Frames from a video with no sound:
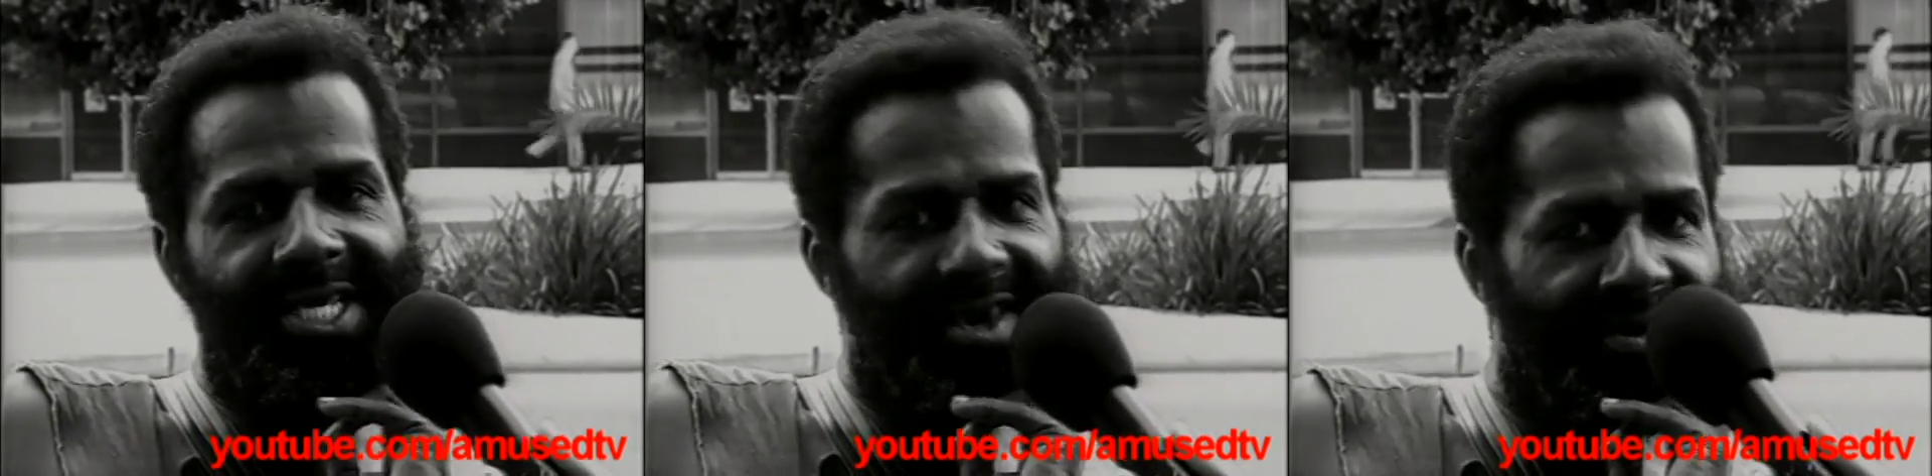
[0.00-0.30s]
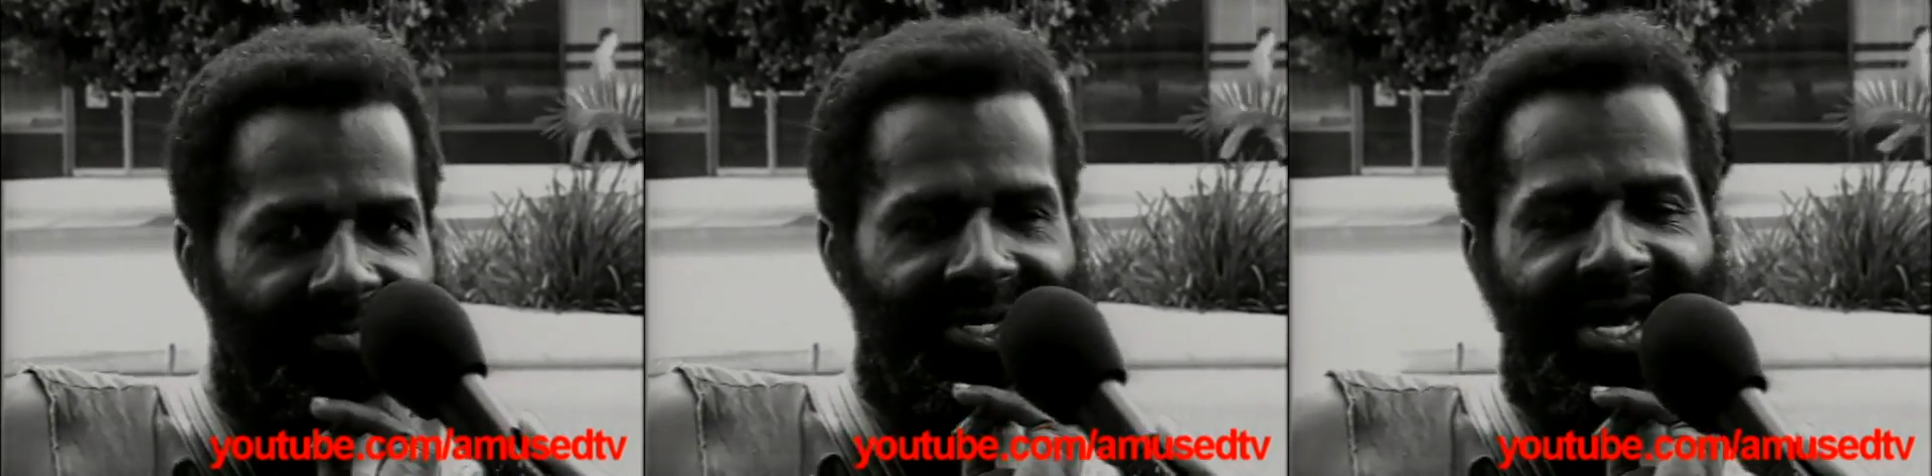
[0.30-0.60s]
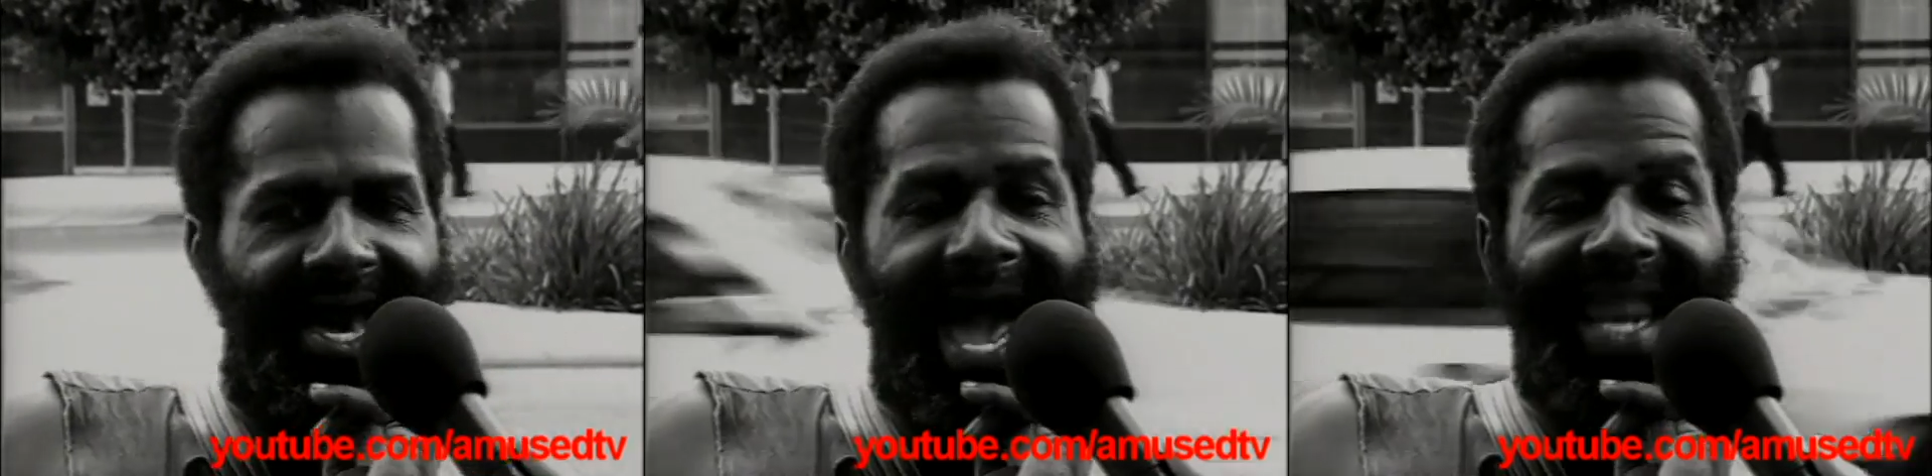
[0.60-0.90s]
But uh,
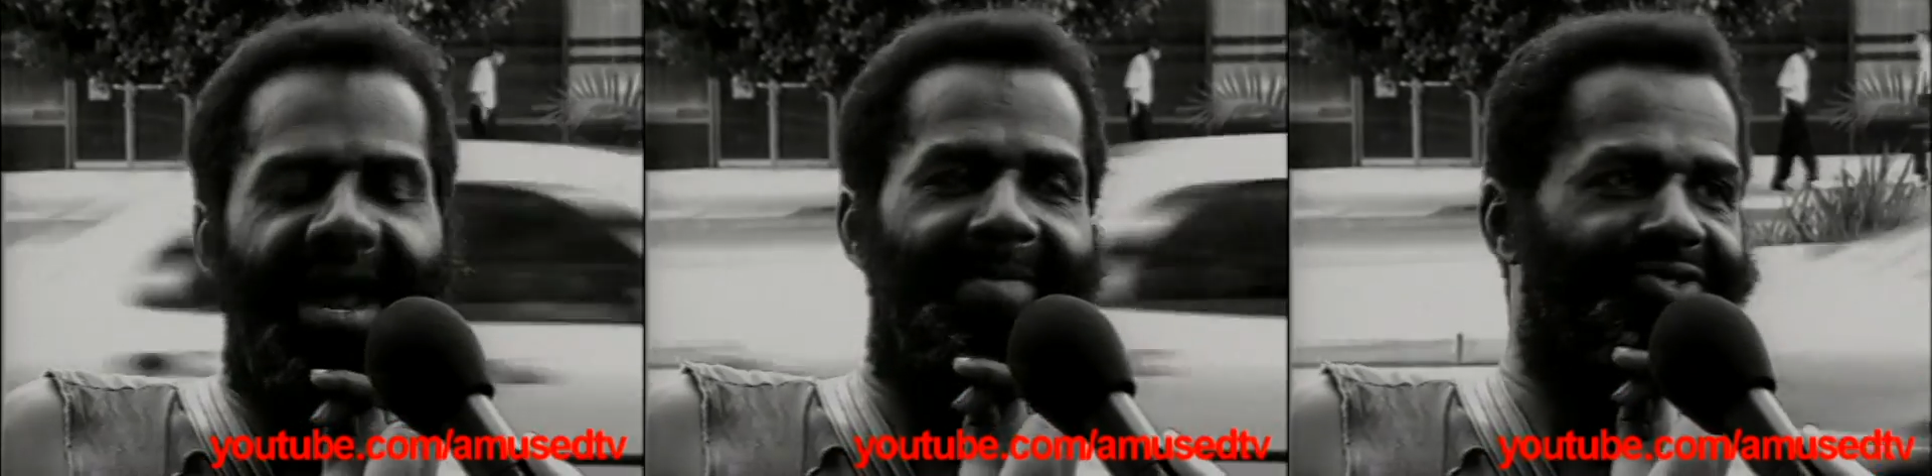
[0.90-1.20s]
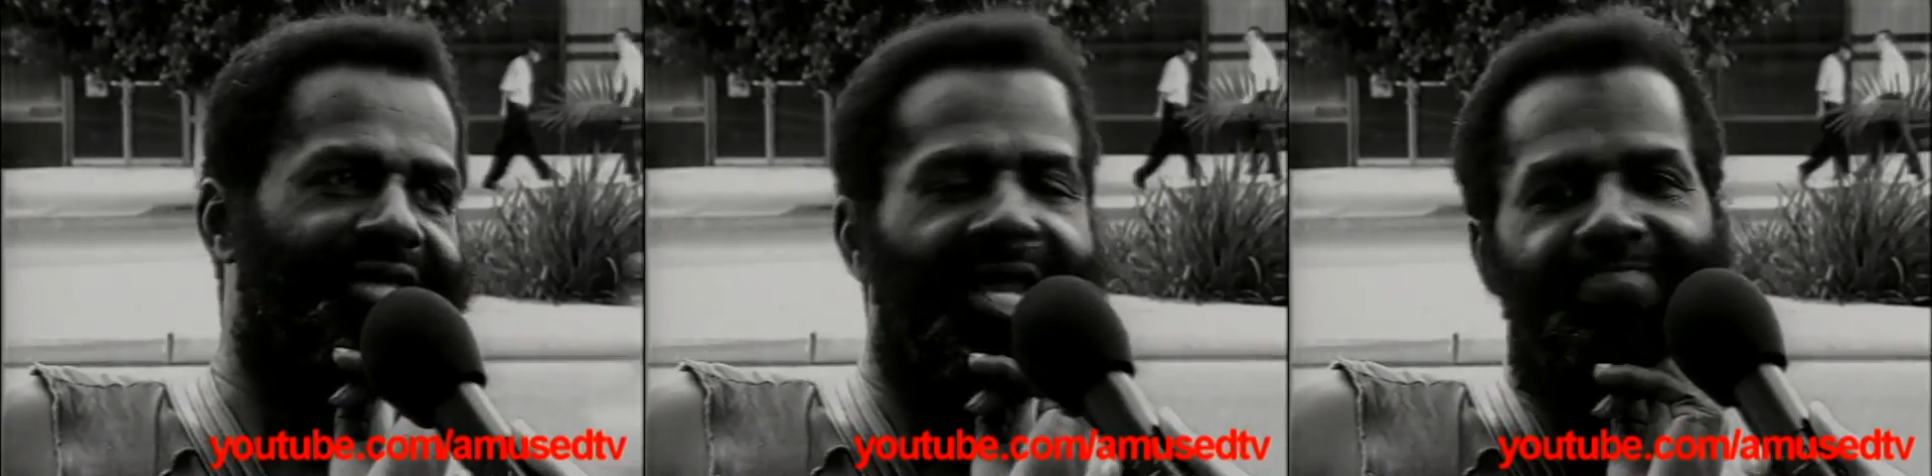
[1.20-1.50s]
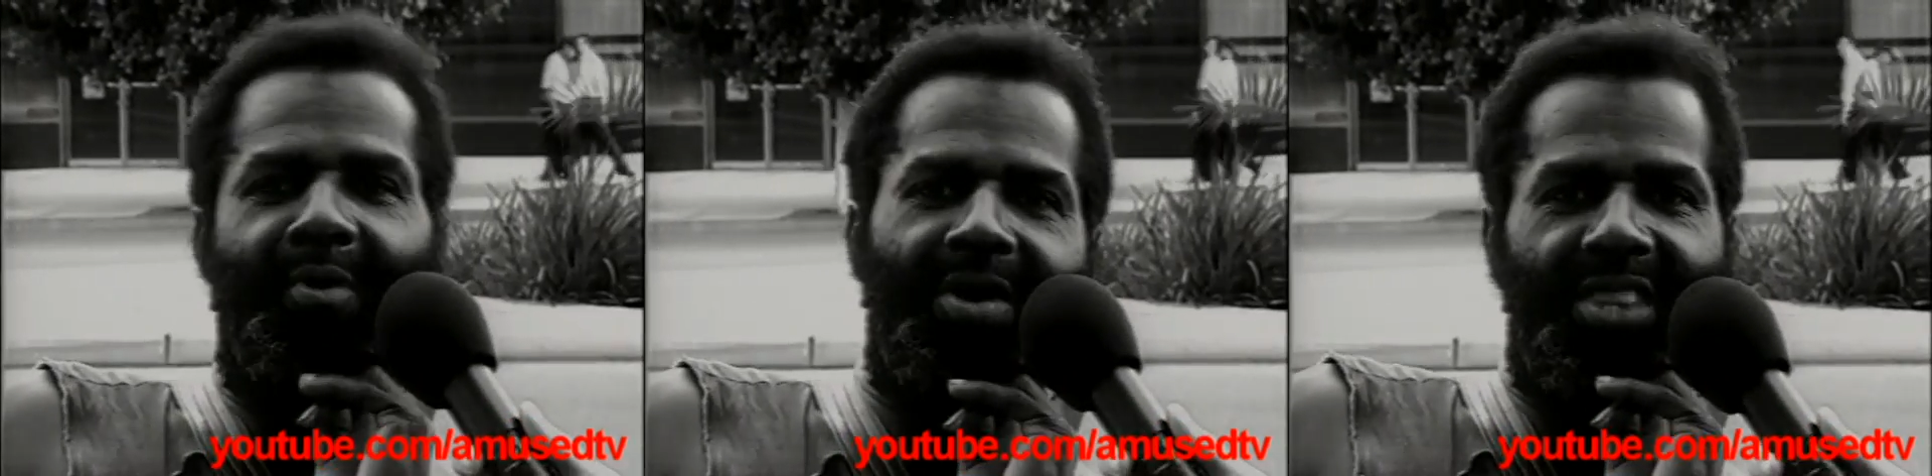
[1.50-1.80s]
I love the
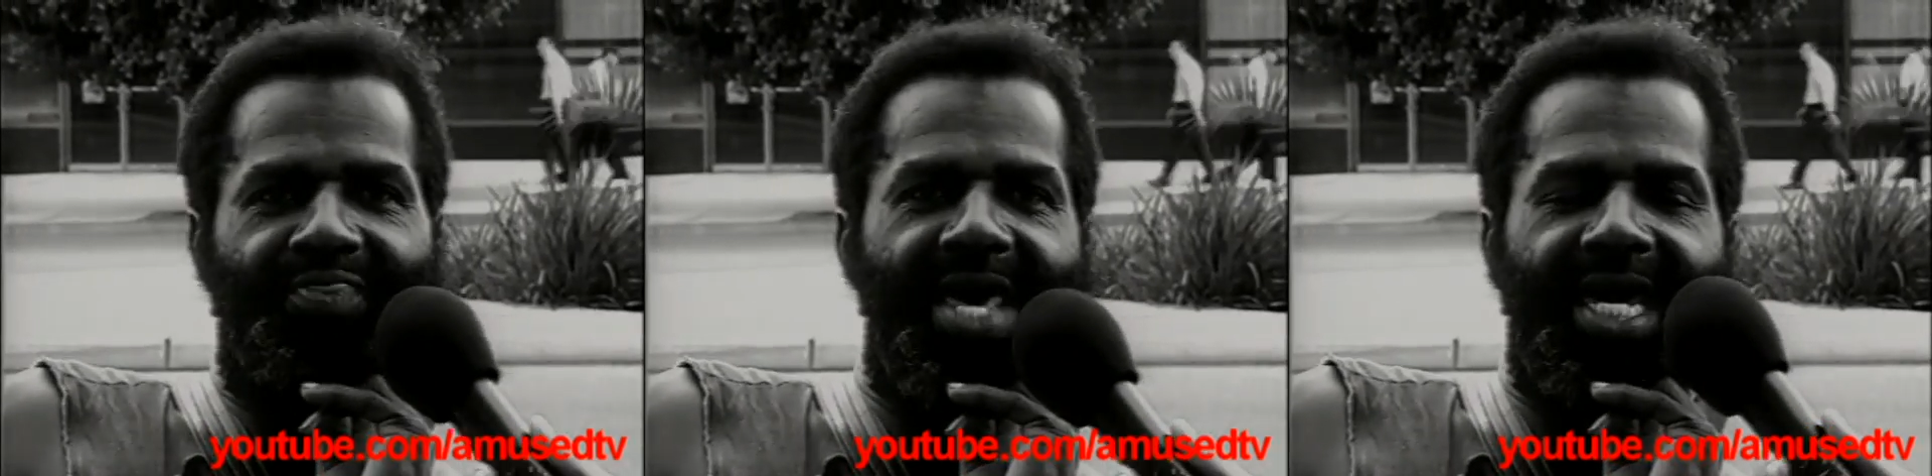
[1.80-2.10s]
skateboarding thing.